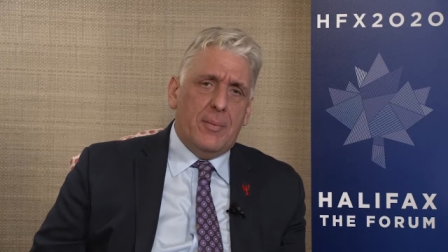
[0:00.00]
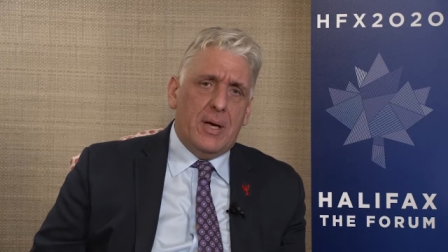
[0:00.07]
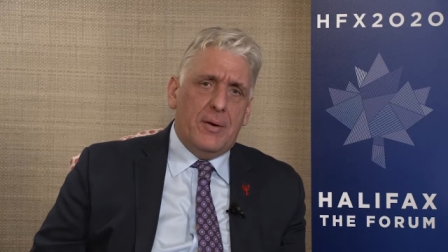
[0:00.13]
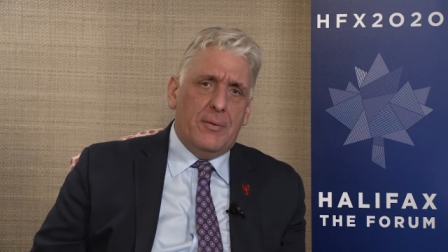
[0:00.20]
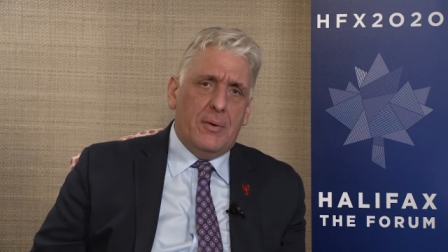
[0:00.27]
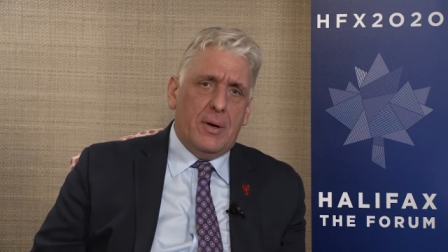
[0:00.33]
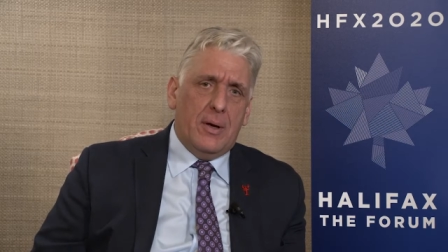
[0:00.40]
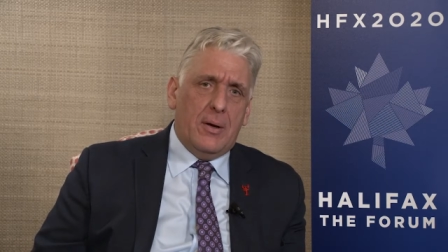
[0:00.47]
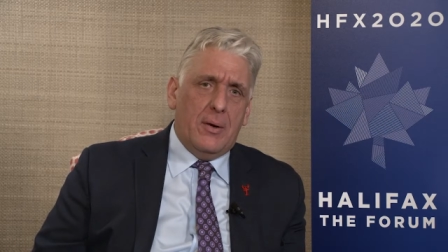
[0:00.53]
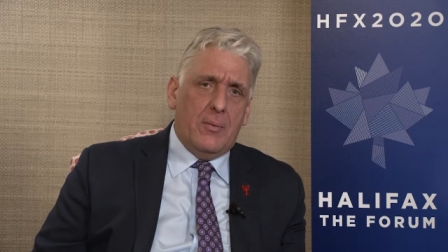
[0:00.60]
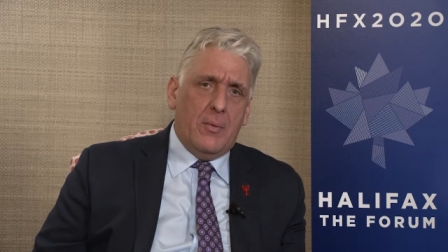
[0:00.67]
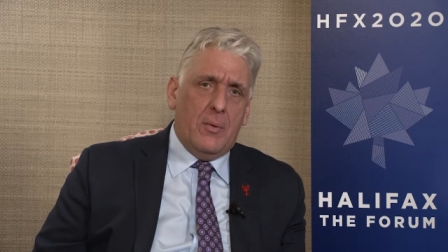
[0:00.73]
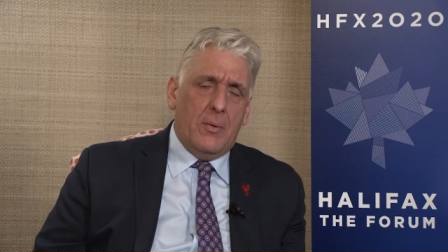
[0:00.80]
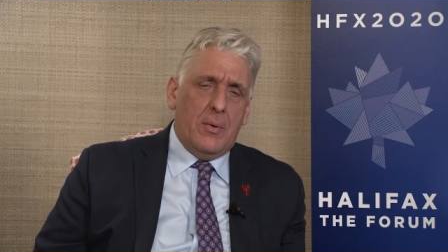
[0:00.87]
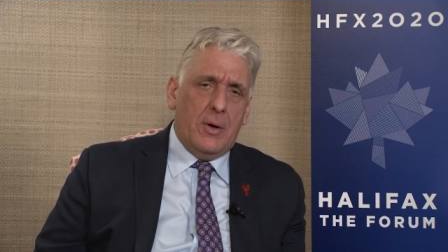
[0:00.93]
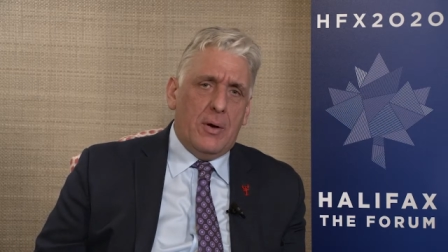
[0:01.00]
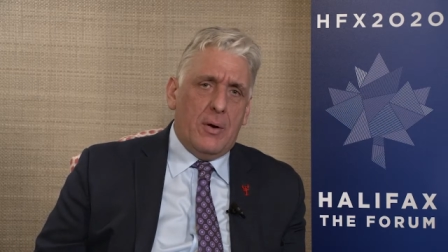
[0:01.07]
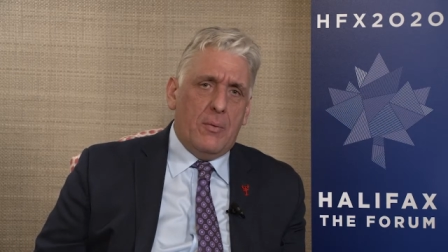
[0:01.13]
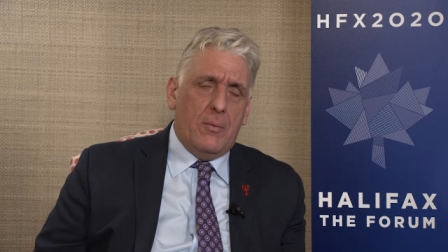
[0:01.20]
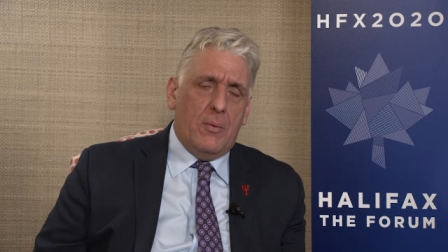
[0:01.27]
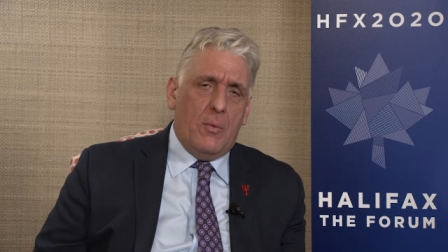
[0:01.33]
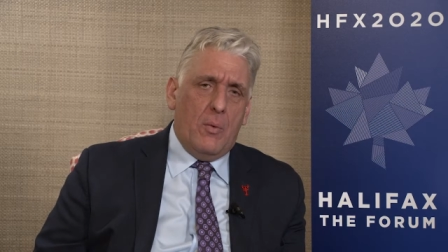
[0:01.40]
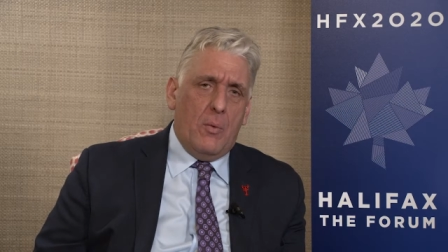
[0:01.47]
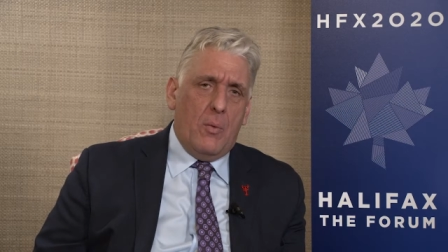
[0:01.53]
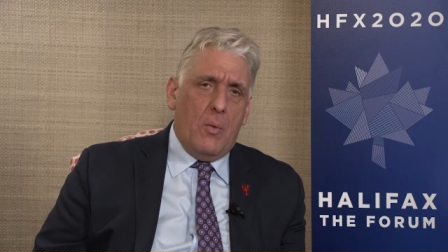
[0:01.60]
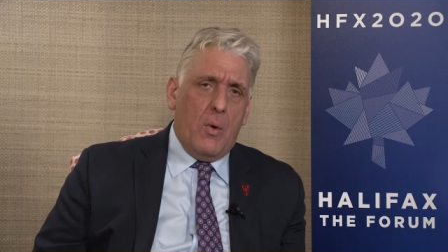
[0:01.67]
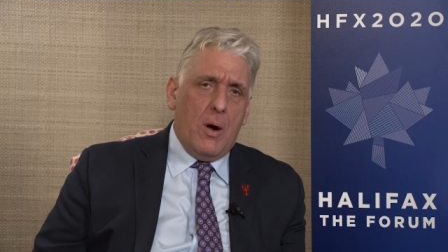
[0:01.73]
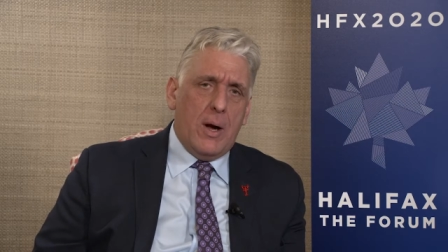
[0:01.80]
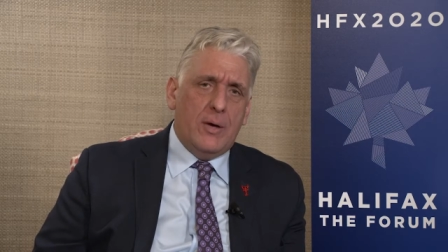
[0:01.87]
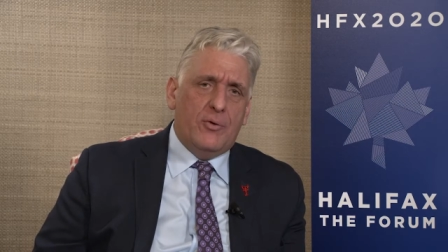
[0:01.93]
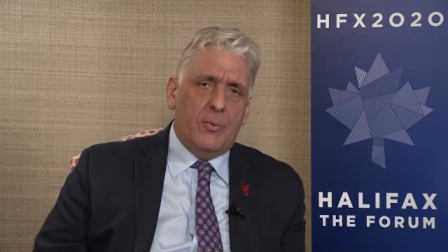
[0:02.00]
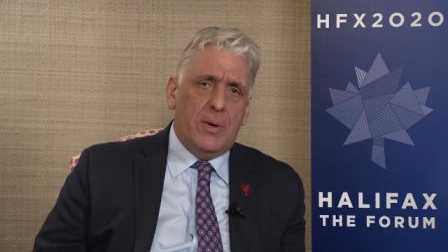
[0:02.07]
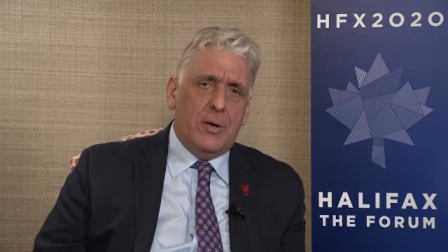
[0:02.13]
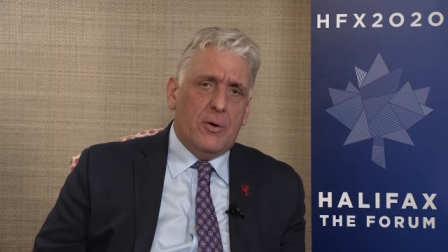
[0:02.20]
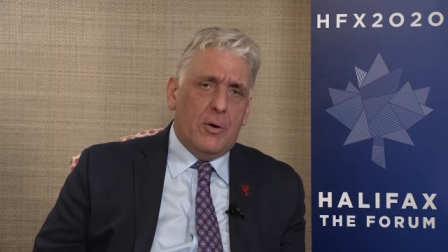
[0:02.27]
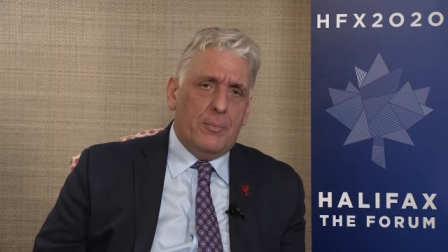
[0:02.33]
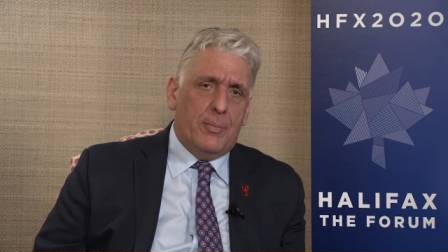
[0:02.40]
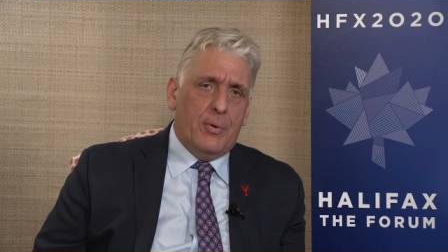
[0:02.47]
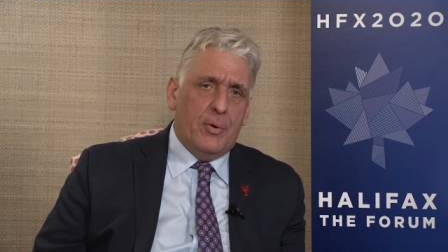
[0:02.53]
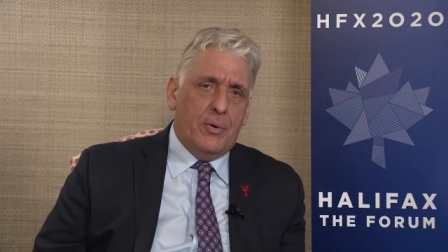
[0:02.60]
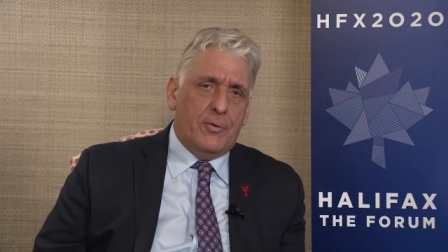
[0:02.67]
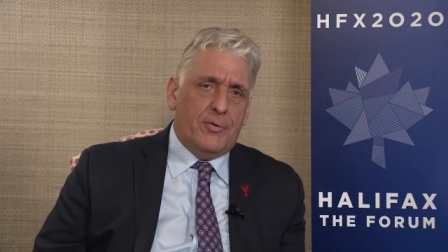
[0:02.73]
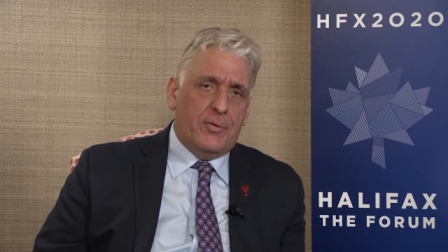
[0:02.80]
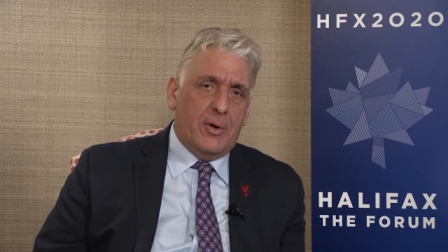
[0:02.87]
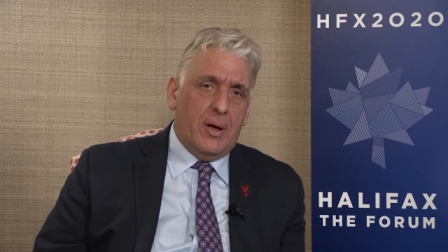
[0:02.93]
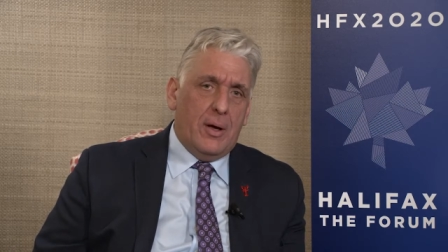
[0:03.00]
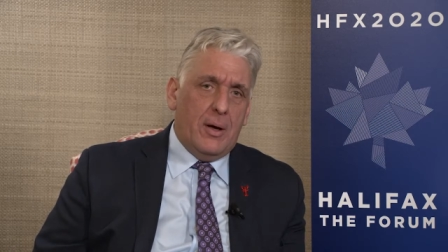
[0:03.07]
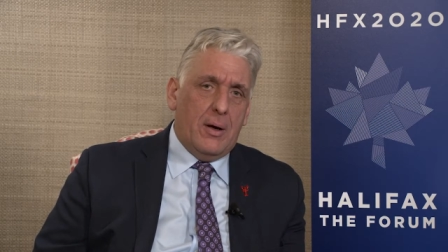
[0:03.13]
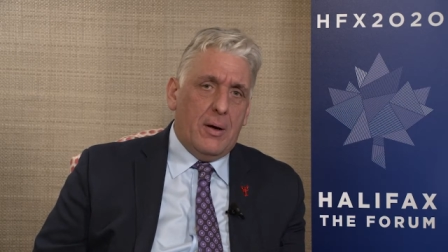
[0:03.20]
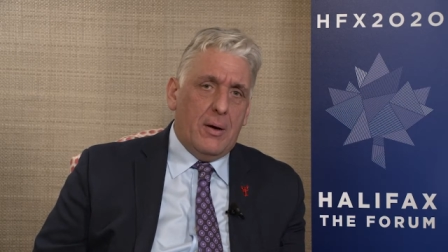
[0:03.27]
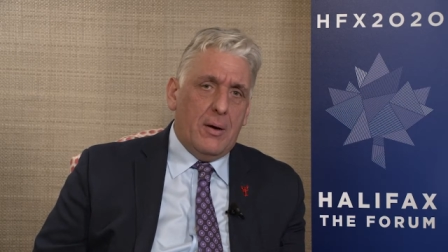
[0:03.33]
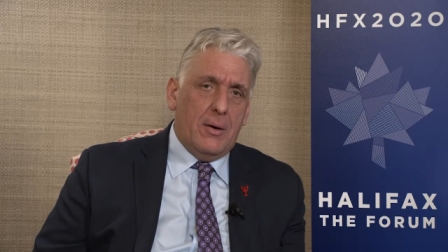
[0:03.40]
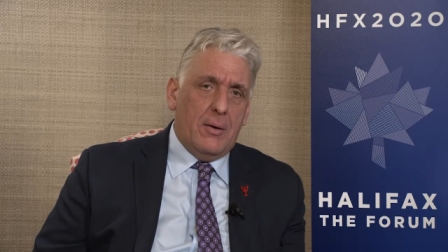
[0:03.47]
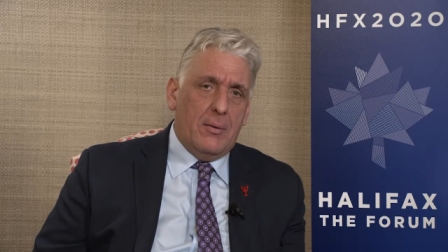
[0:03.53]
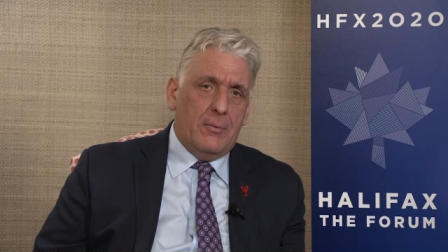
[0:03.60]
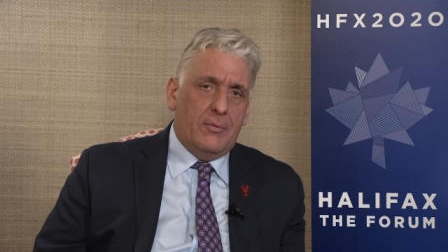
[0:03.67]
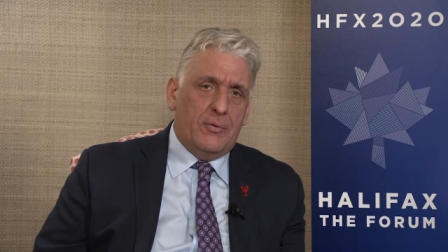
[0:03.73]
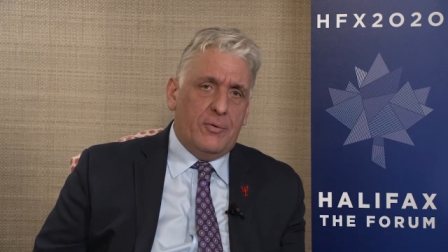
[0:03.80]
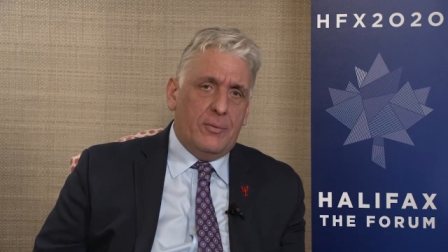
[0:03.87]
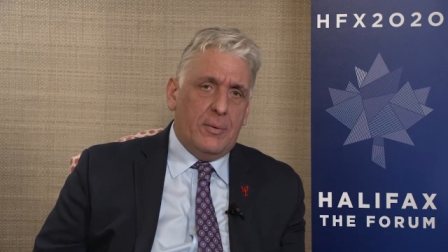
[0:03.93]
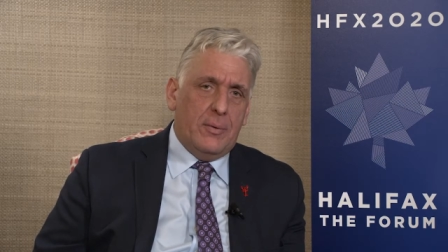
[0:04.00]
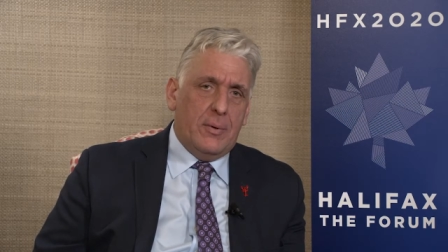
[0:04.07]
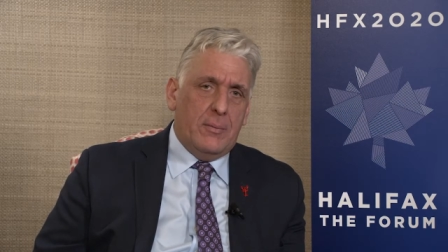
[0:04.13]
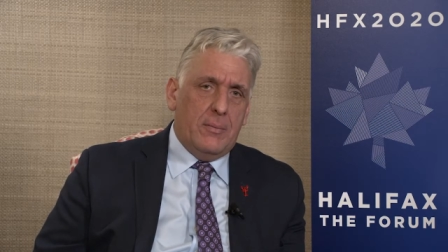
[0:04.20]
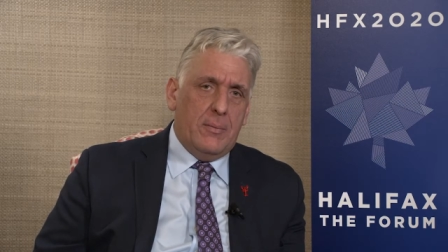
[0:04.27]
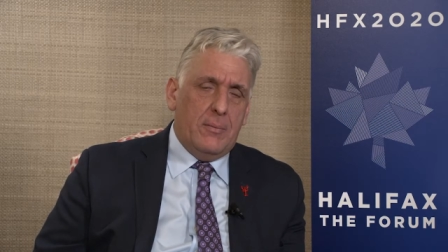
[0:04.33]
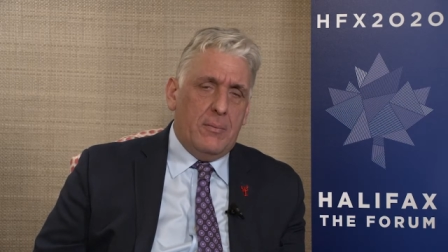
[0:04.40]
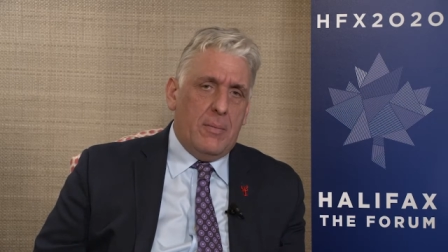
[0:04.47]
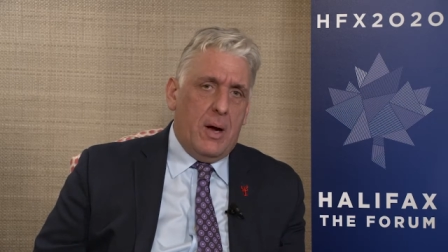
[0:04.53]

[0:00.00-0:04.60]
I mean, you know, why do we not put uh, um,